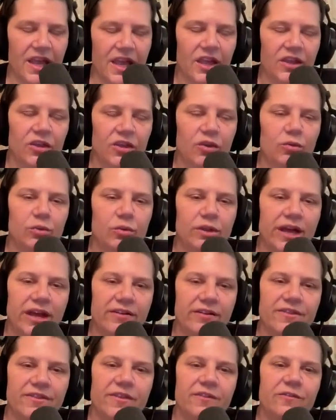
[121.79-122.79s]
you will
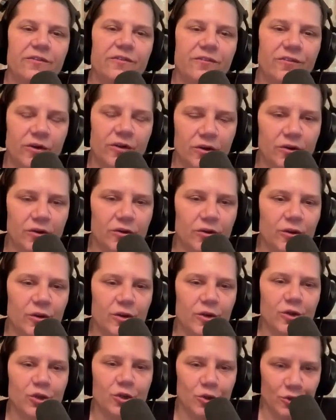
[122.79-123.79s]
have the
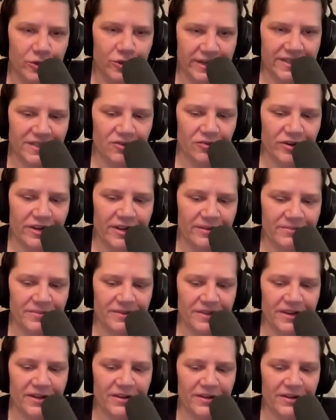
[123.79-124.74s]
full transcript